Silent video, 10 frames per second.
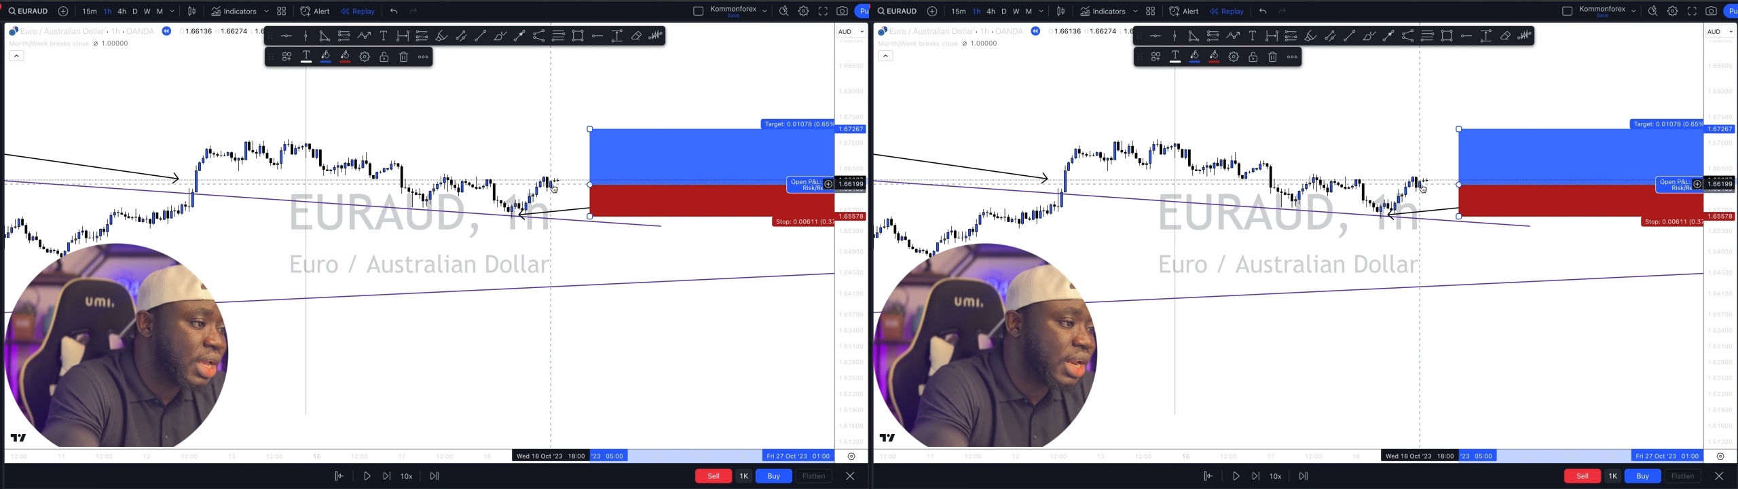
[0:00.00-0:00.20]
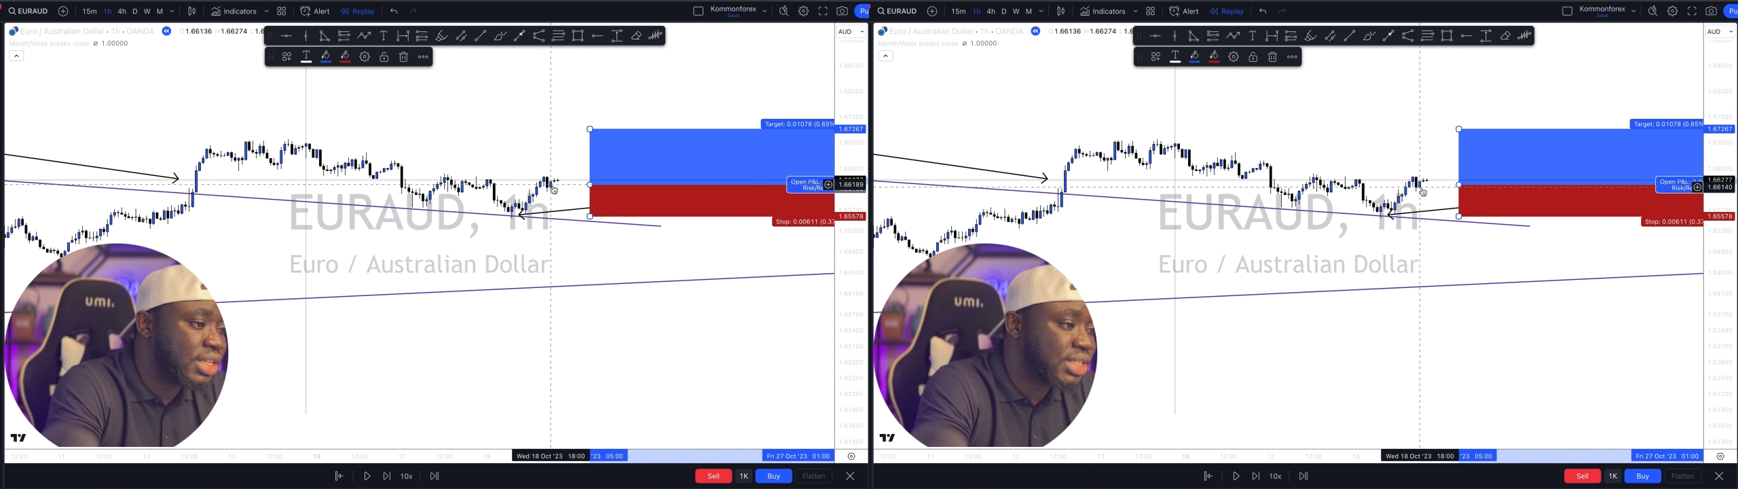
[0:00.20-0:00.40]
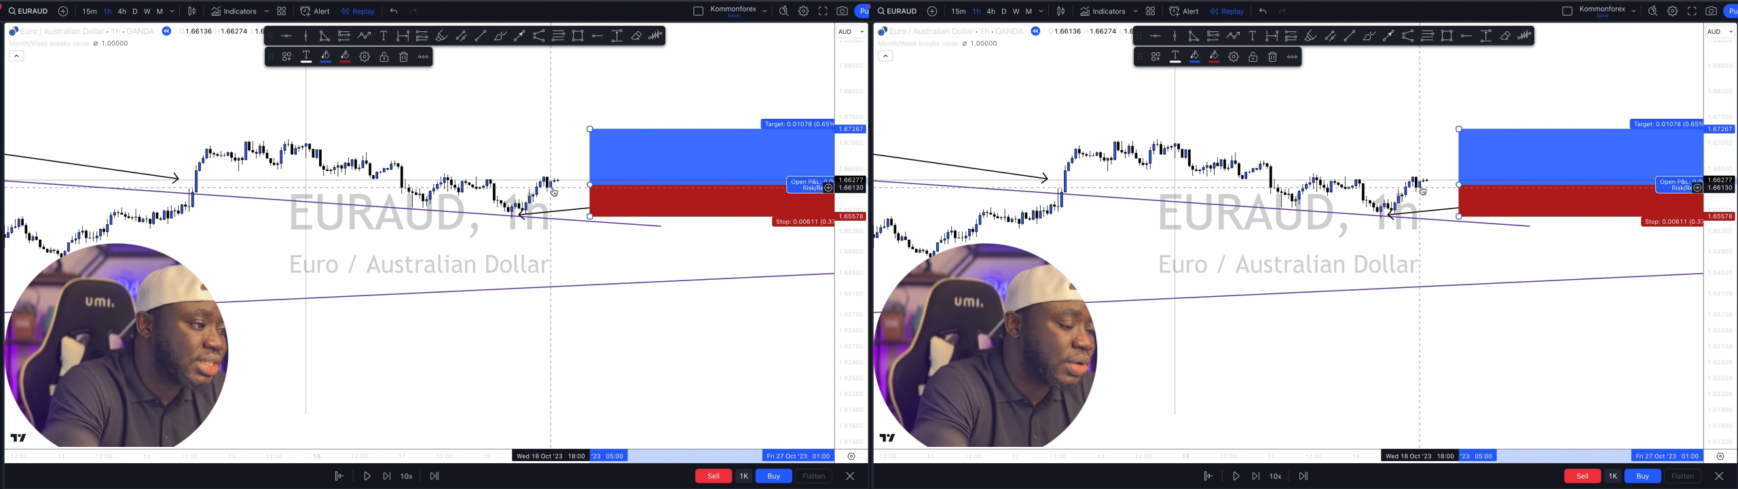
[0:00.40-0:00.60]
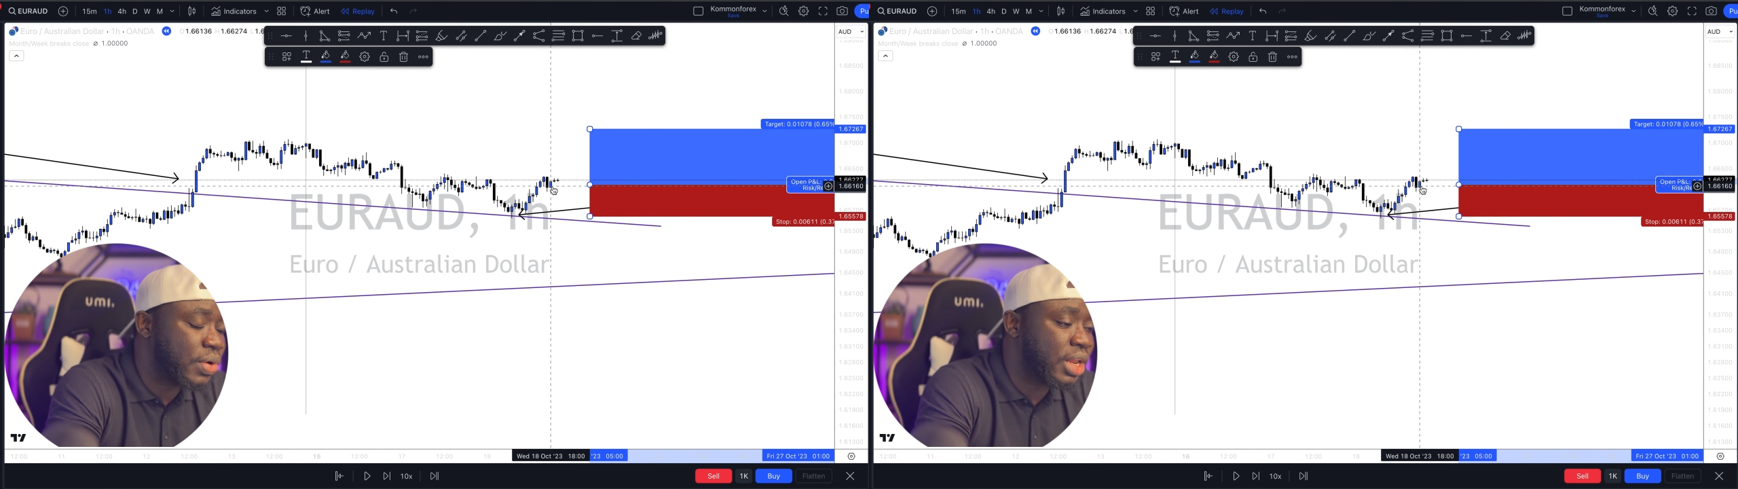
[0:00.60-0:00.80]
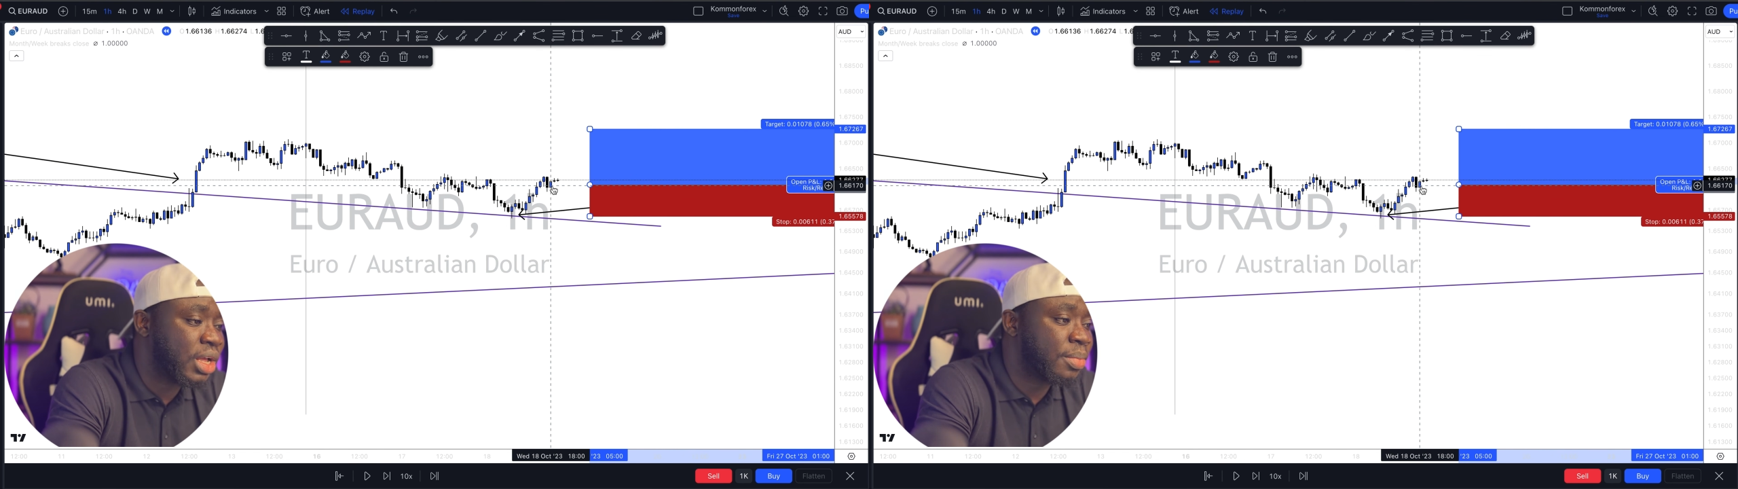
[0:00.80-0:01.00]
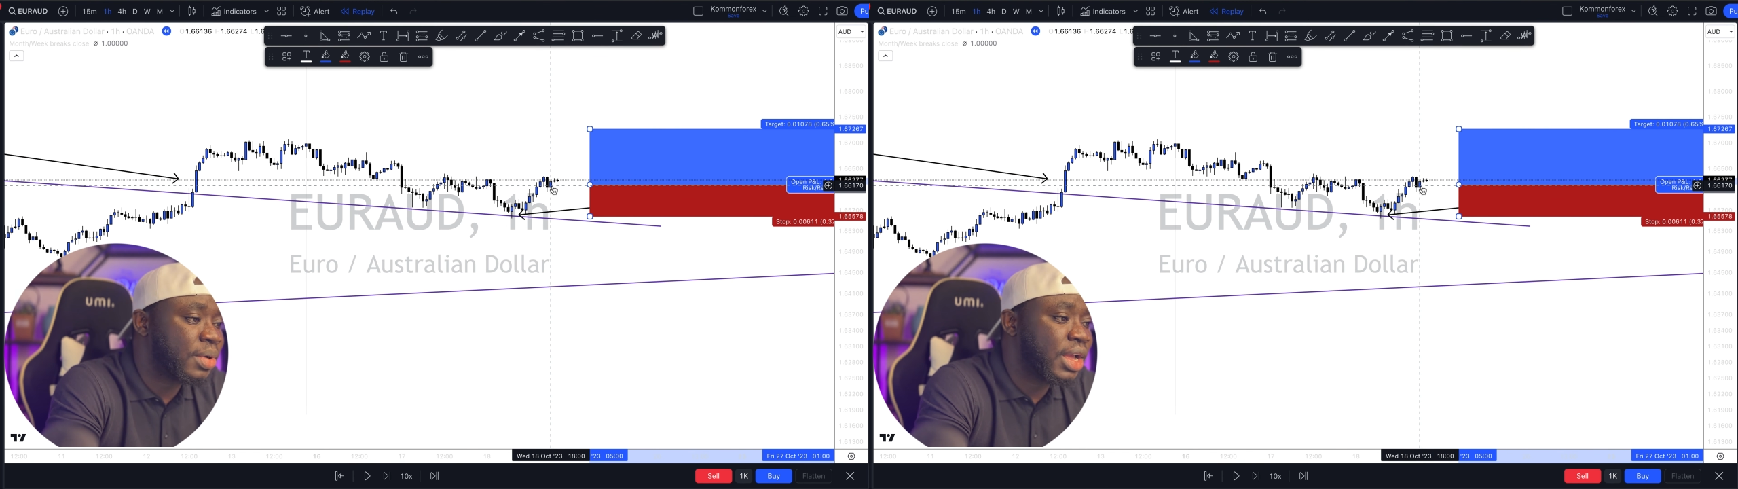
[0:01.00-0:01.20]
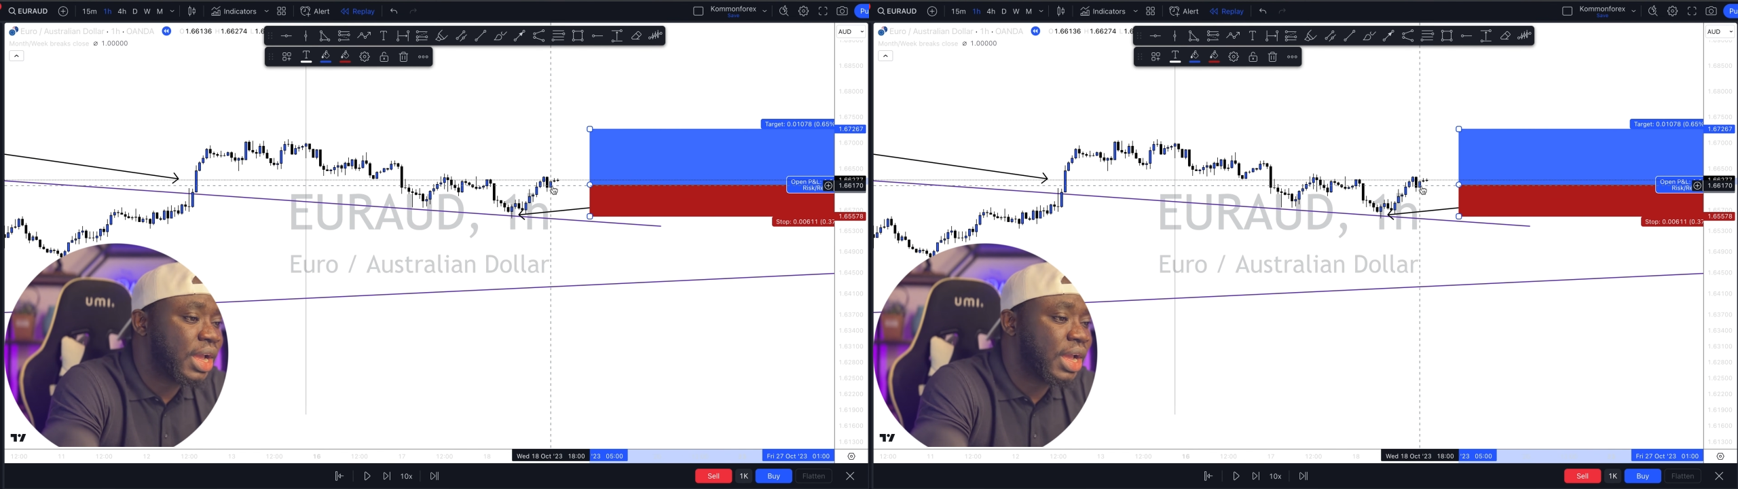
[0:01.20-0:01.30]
and then started going up,